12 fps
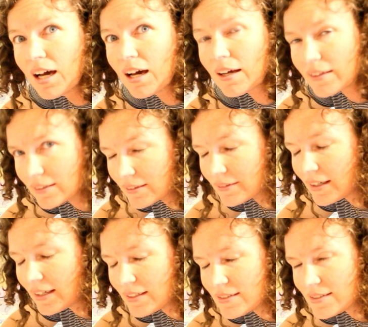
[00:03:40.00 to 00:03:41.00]
I don't know
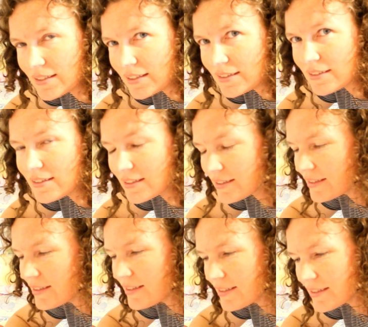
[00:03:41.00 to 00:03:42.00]
why I do this.
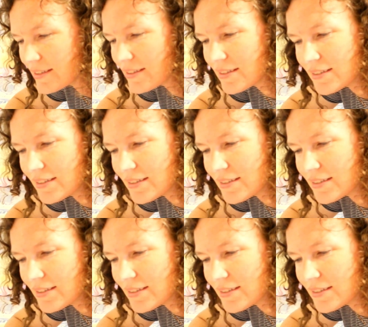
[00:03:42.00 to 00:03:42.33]
This is just